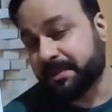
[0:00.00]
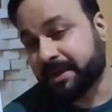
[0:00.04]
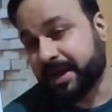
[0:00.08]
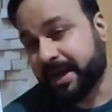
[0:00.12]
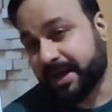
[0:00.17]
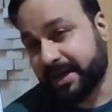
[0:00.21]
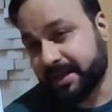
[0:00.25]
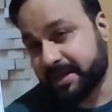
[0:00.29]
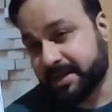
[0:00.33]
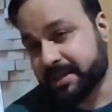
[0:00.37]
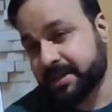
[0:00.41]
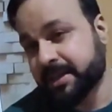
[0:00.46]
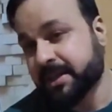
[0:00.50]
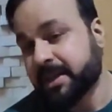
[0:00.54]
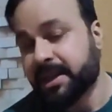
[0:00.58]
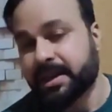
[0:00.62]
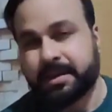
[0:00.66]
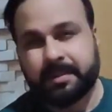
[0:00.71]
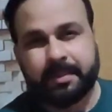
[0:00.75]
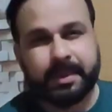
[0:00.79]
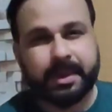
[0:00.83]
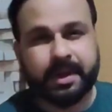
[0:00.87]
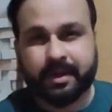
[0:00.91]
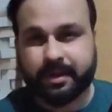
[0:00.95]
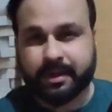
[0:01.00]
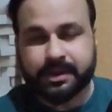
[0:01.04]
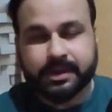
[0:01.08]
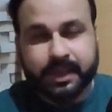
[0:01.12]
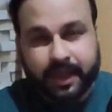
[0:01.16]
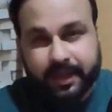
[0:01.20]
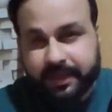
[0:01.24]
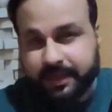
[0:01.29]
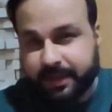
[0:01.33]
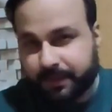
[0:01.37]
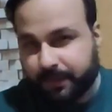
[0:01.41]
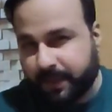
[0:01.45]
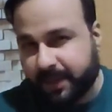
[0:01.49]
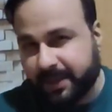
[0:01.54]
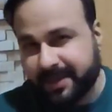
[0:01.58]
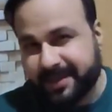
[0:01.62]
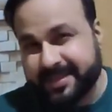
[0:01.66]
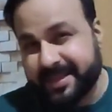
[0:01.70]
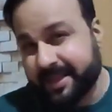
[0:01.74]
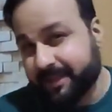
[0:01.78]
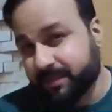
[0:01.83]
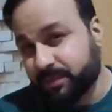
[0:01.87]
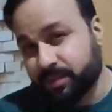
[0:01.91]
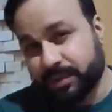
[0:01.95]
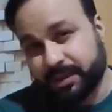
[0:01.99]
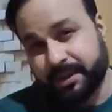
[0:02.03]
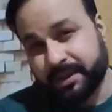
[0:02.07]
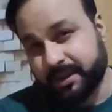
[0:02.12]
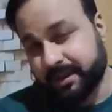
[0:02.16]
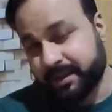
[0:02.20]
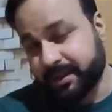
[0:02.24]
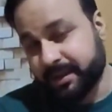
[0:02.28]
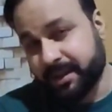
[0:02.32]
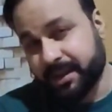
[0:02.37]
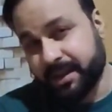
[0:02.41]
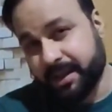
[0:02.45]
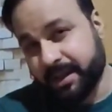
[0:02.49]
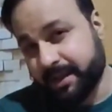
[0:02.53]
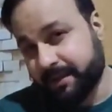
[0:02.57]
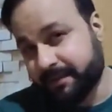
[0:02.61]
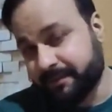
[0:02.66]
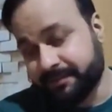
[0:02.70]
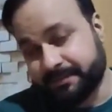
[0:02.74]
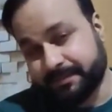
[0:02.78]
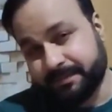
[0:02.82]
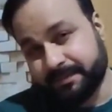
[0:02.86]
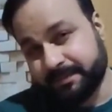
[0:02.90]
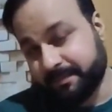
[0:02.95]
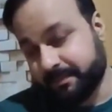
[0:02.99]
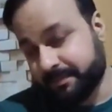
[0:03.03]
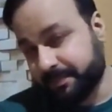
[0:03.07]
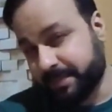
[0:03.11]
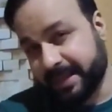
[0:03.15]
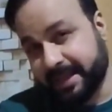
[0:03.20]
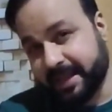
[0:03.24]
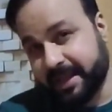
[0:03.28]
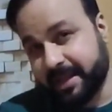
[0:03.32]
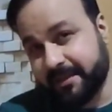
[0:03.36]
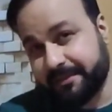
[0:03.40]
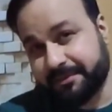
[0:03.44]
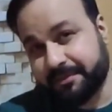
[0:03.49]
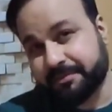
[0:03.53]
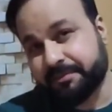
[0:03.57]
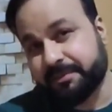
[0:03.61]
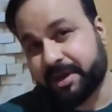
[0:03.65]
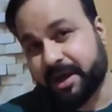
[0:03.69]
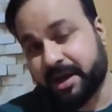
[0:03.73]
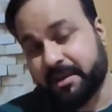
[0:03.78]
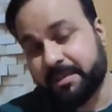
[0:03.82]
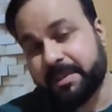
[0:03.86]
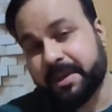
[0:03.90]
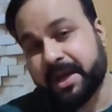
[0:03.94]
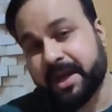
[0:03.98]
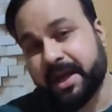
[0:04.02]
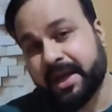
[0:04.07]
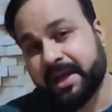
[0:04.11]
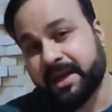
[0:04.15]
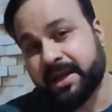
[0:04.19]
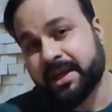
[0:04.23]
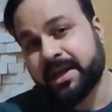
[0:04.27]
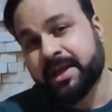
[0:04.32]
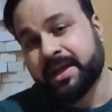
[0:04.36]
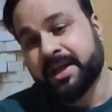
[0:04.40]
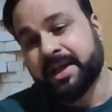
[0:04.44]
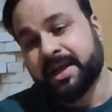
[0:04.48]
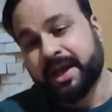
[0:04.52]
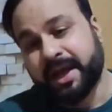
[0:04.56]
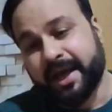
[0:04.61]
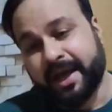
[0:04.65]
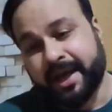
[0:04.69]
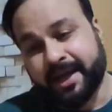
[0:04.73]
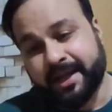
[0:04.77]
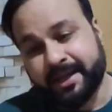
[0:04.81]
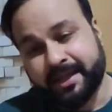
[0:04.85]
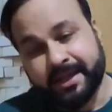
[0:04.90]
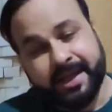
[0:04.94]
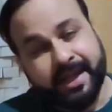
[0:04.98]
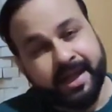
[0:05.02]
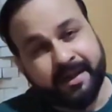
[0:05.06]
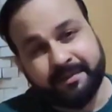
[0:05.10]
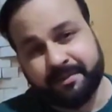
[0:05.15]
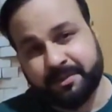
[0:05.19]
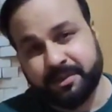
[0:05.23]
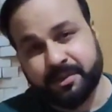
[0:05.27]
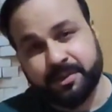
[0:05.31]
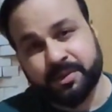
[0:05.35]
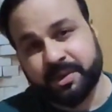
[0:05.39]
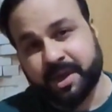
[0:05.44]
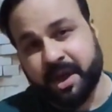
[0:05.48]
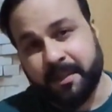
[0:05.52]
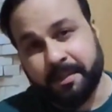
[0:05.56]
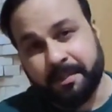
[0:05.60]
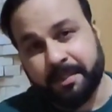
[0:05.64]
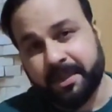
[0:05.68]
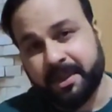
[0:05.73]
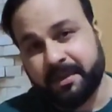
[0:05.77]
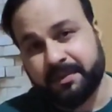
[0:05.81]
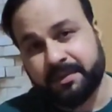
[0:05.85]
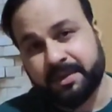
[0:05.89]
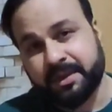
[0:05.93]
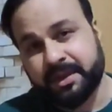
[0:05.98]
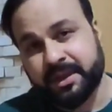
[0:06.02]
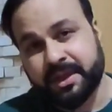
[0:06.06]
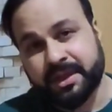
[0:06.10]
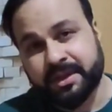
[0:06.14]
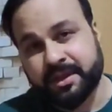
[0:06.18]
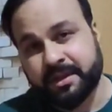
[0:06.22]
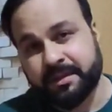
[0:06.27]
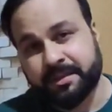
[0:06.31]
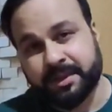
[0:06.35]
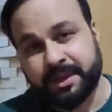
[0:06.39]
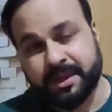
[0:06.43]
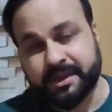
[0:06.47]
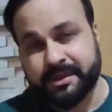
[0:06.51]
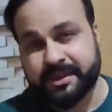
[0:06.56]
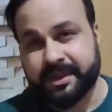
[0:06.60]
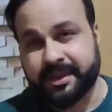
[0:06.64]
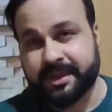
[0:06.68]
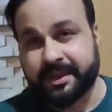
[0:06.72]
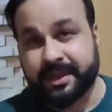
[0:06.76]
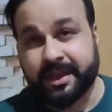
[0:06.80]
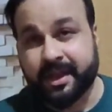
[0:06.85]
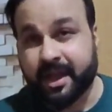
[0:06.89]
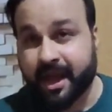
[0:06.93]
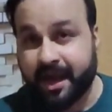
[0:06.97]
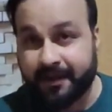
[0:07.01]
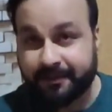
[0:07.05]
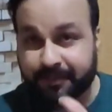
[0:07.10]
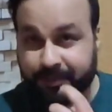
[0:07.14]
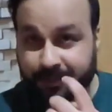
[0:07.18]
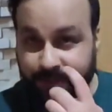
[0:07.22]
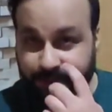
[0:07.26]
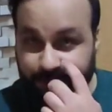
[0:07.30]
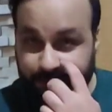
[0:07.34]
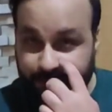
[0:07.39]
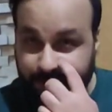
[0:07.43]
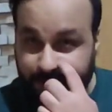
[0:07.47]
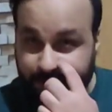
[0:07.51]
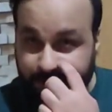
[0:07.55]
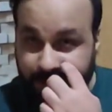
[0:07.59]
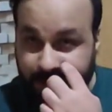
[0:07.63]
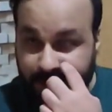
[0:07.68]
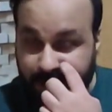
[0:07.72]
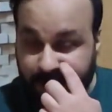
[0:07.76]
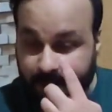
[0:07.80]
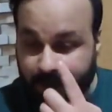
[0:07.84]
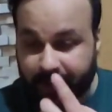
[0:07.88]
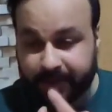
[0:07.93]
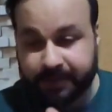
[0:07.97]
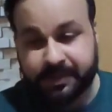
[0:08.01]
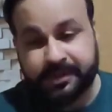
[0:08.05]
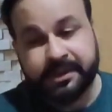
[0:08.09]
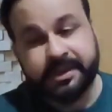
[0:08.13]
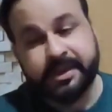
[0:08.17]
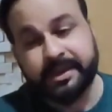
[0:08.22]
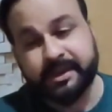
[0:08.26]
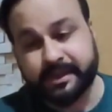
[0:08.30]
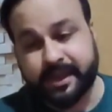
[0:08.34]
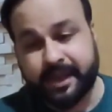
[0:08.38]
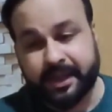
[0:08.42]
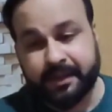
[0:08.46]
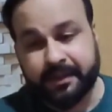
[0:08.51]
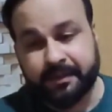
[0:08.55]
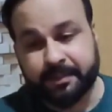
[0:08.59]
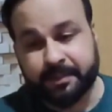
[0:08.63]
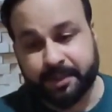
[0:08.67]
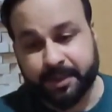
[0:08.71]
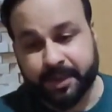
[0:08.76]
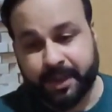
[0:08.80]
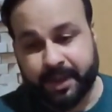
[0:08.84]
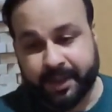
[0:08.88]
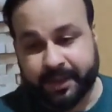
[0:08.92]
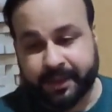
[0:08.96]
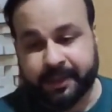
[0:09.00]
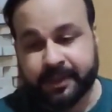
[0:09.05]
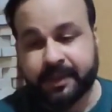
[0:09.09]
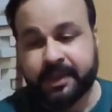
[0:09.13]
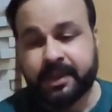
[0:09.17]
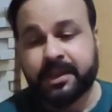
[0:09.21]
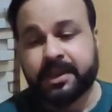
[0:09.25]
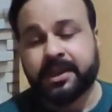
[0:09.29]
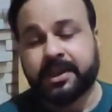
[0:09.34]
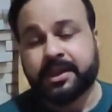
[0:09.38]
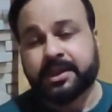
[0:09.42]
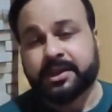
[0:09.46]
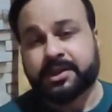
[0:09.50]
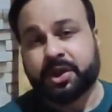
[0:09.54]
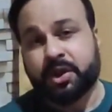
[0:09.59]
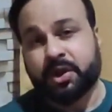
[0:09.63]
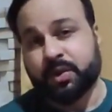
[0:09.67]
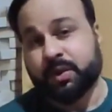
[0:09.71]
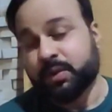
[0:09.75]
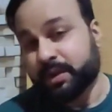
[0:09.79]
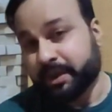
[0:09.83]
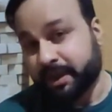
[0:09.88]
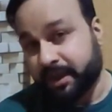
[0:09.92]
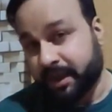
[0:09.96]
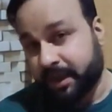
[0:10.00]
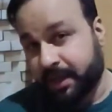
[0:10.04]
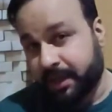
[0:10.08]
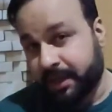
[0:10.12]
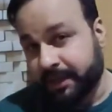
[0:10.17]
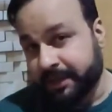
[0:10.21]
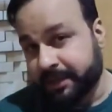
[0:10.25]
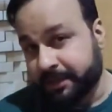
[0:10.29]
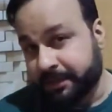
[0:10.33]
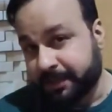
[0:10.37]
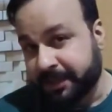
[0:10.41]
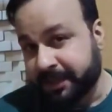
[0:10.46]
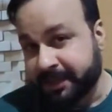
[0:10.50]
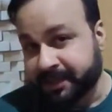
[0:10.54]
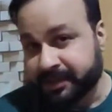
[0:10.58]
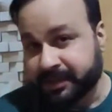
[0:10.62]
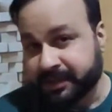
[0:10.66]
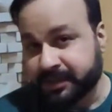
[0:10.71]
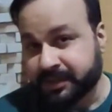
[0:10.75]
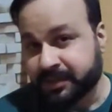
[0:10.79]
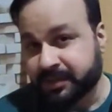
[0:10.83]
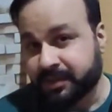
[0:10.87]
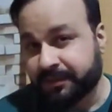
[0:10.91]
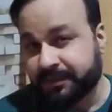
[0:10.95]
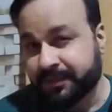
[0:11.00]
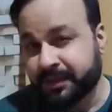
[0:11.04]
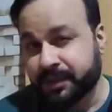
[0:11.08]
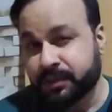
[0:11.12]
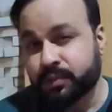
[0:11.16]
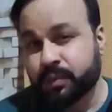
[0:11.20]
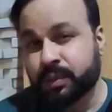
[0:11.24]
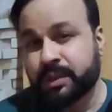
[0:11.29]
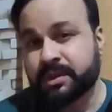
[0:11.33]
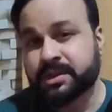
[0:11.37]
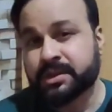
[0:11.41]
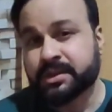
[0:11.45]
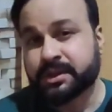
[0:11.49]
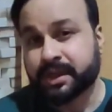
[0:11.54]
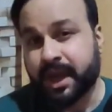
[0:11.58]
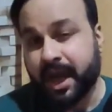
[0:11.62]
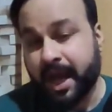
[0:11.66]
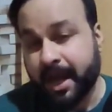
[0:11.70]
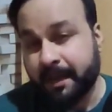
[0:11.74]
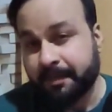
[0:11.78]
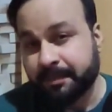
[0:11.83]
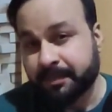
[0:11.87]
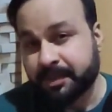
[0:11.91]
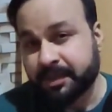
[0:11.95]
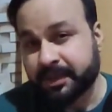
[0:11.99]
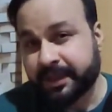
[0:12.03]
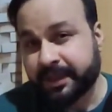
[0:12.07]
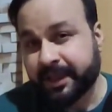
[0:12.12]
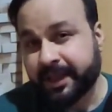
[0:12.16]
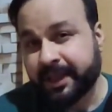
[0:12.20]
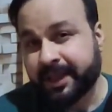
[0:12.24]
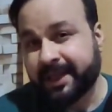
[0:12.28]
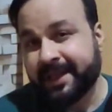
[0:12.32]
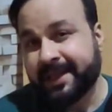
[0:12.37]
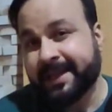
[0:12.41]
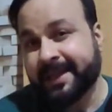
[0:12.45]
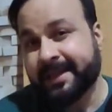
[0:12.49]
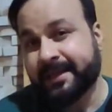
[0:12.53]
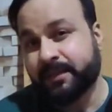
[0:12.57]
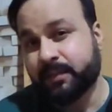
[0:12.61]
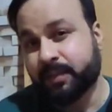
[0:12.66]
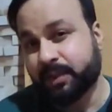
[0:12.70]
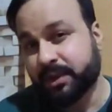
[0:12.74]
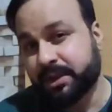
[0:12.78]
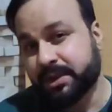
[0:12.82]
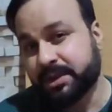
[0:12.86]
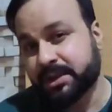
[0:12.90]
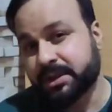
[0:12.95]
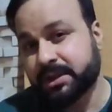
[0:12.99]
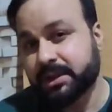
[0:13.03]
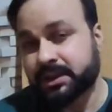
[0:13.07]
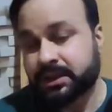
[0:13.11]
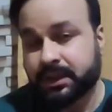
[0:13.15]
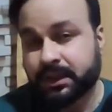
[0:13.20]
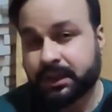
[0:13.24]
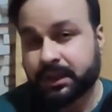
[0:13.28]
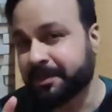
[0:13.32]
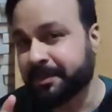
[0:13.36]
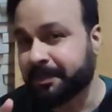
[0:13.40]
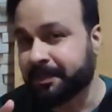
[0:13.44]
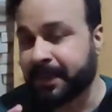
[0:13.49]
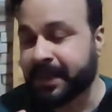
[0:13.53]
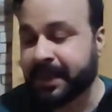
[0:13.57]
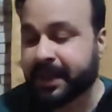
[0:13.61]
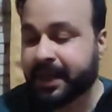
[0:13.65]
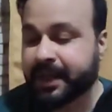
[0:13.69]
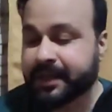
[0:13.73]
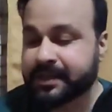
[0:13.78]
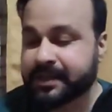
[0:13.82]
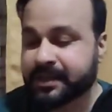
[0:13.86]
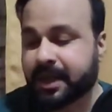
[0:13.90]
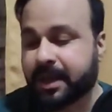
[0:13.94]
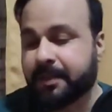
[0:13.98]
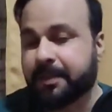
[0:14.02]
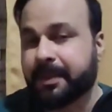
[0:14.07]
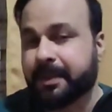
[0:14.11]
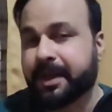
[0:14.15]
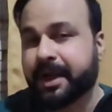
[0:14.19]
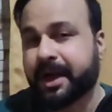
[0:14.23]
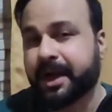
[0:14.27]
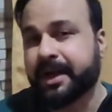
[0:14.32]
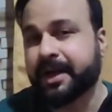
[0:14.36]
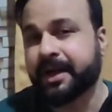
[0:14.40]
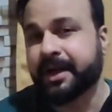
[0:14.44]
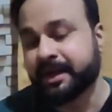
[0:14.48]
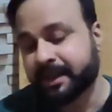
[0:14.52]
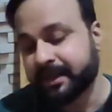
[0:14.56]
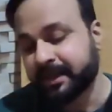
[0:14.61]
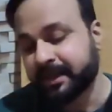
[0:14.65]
price, because otherwise they would be left far behind and they have to compete with the other brands. Then they'll have to launch this kind of product. So the predecessor of this was M30, which the biggest upgrade,